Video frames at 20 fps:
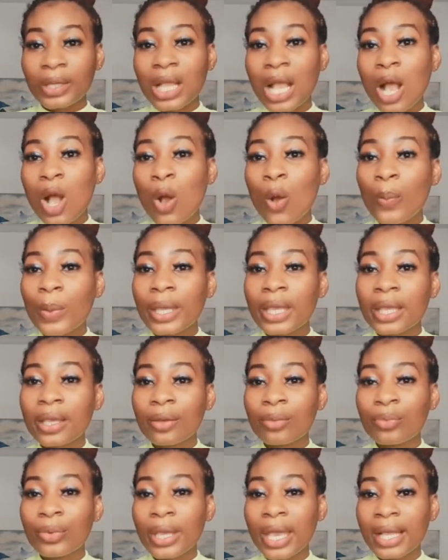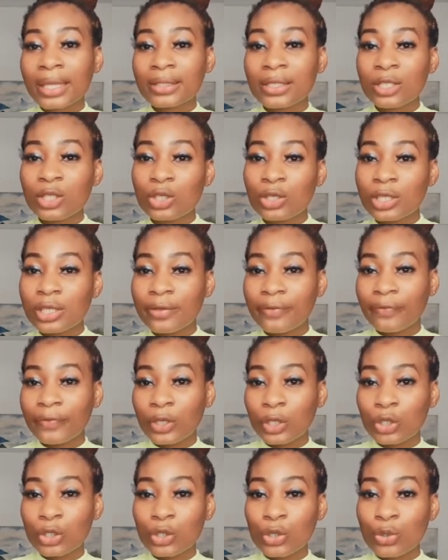i'll be reacting to the
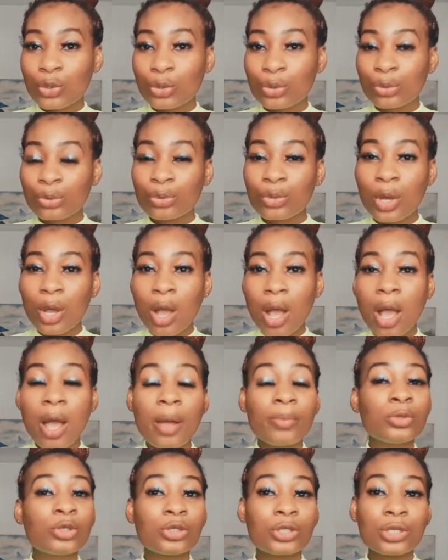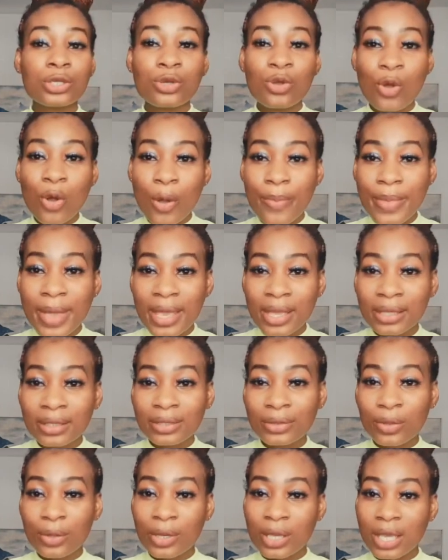video um to the
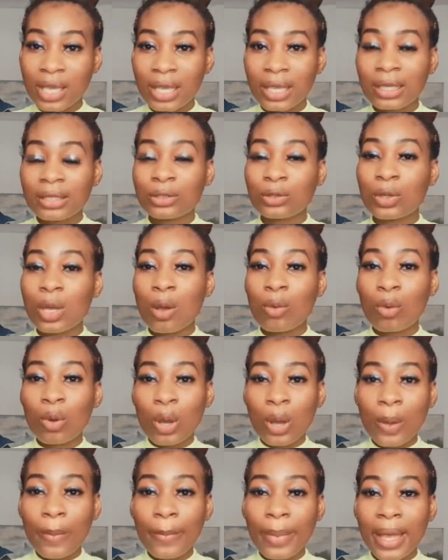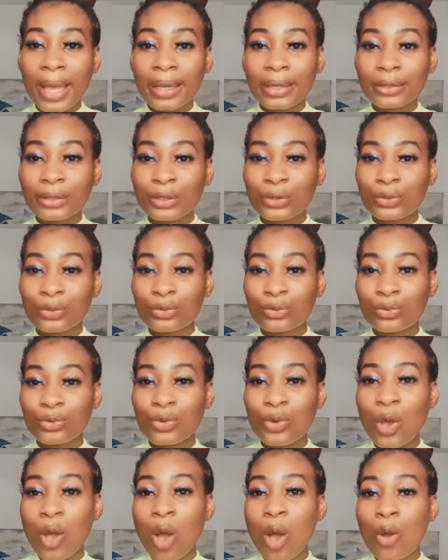comments okay so i will come back
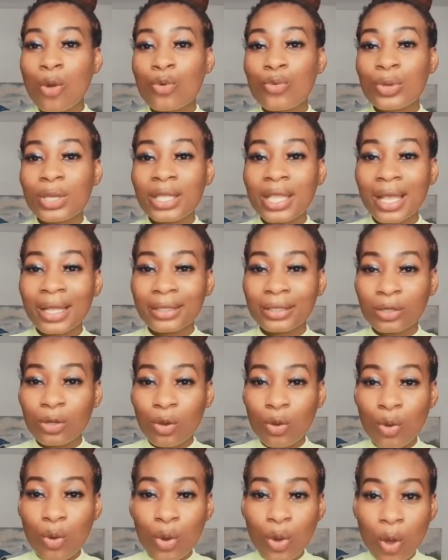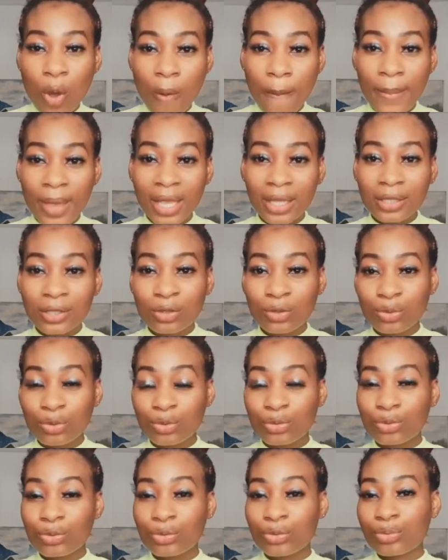to read out the old comment
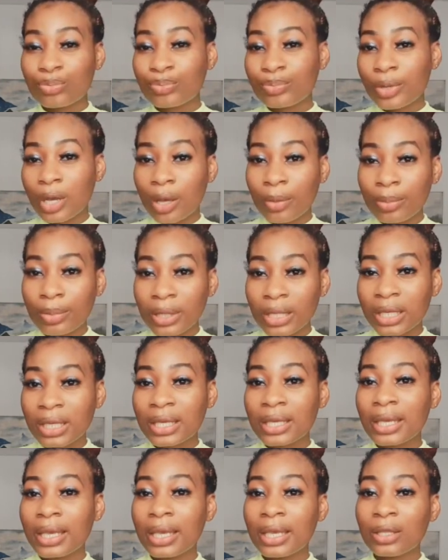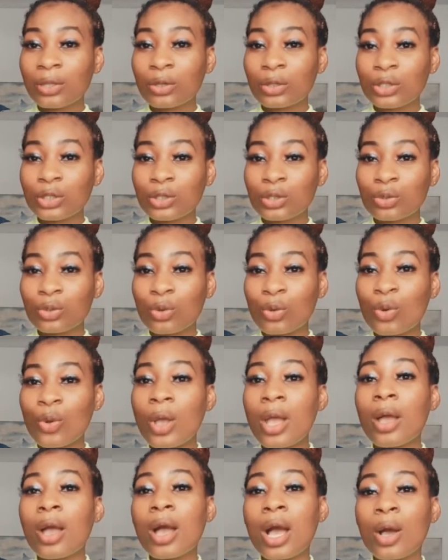to public and also
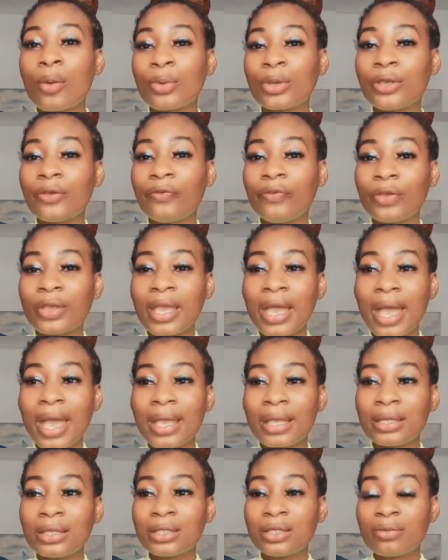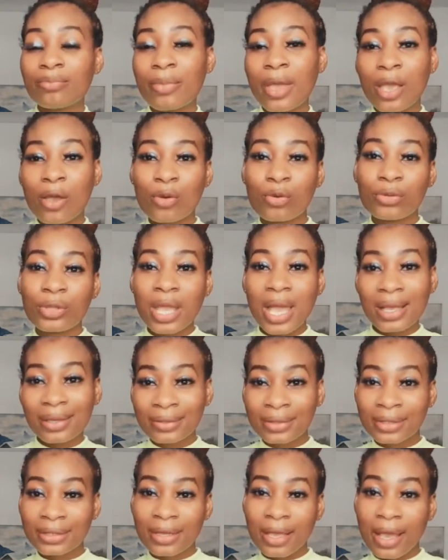i will give you guys my own
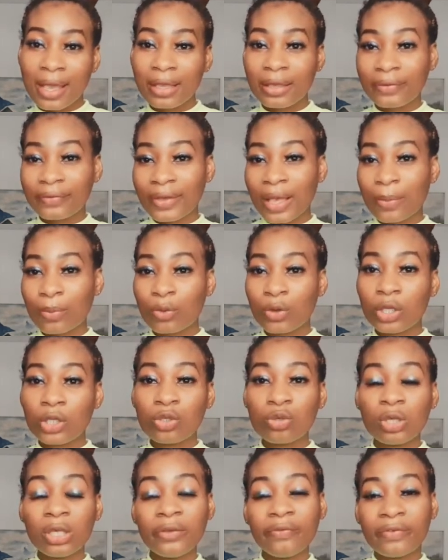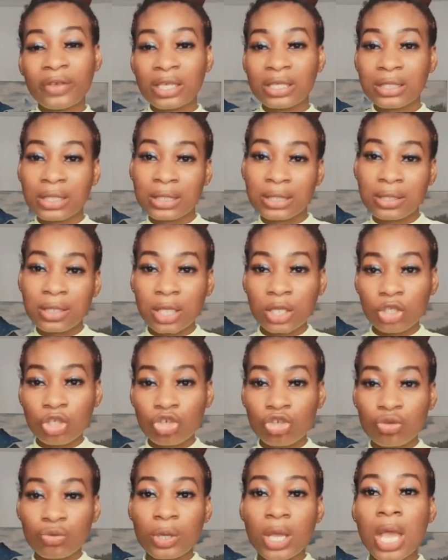answer if i'm going to invest it in
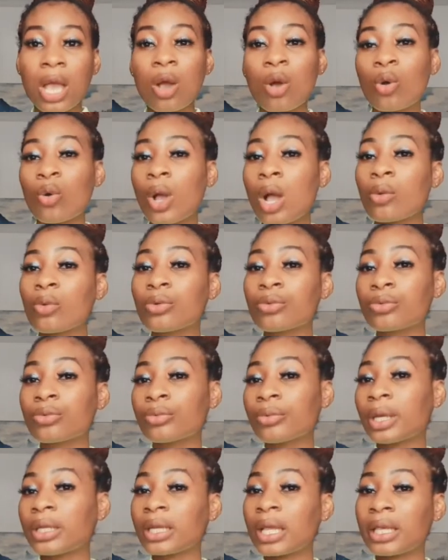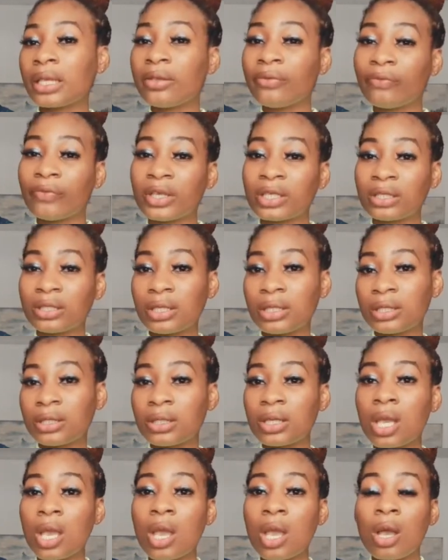nigeria or i would rather invest it
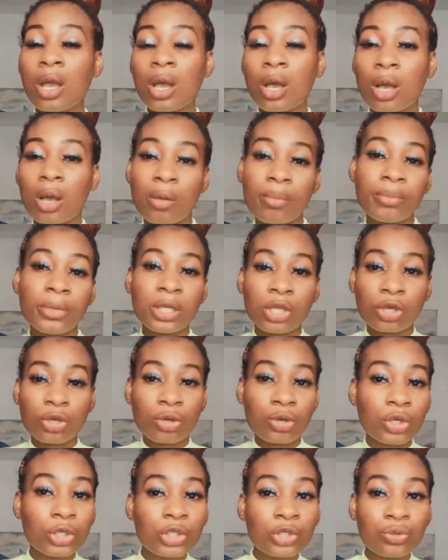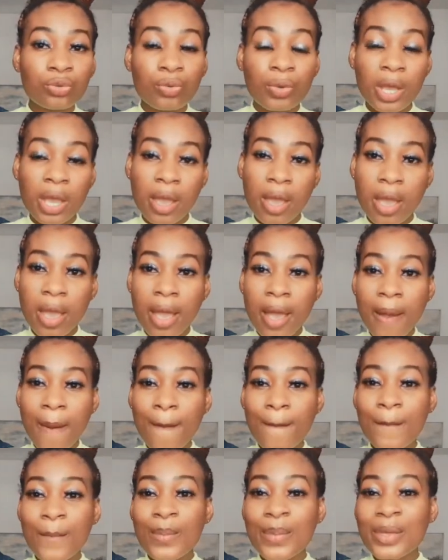um in the country where i
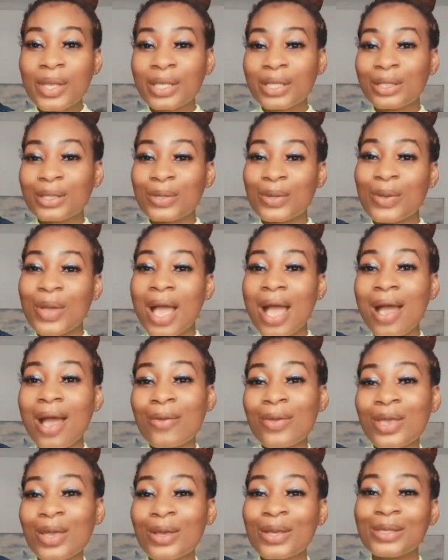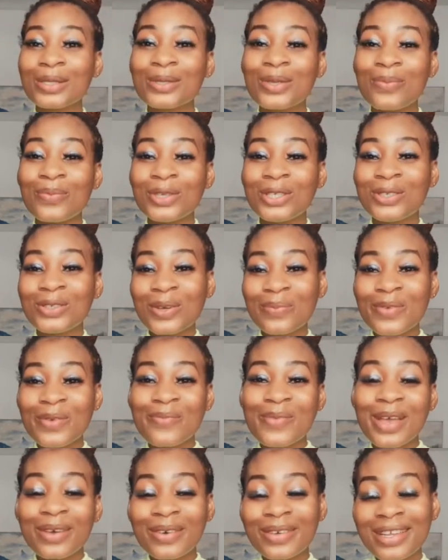am so i will also be dropping
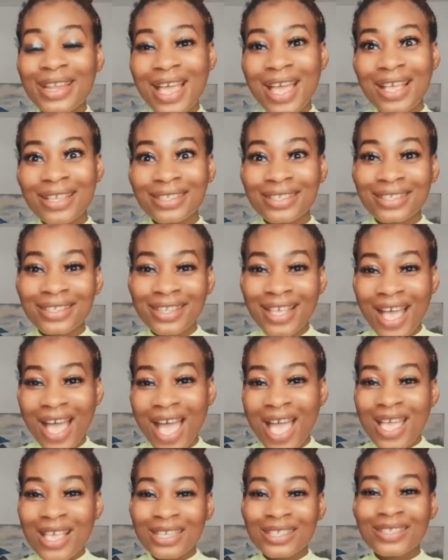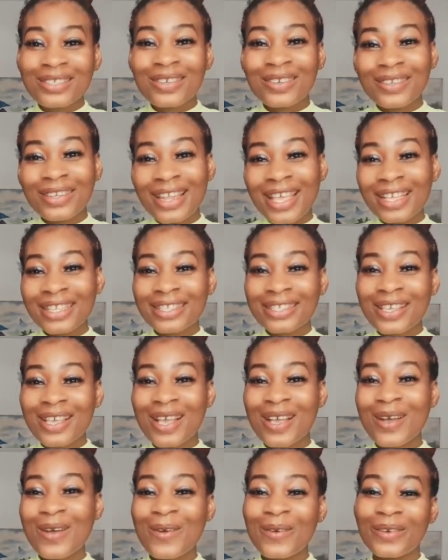my own answer so let's
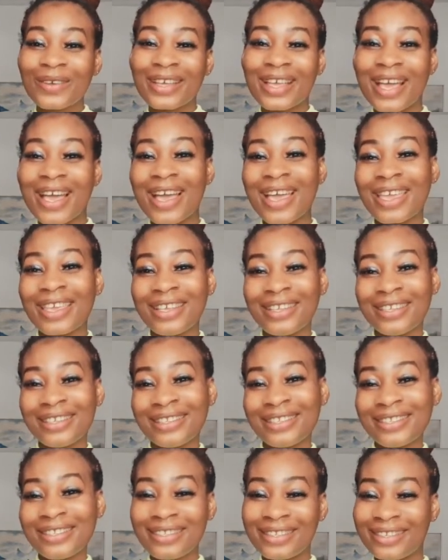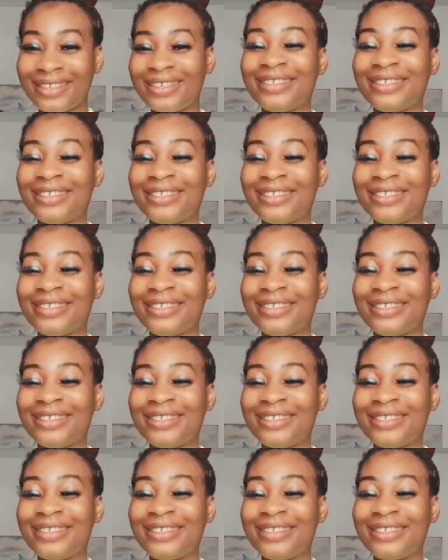go guys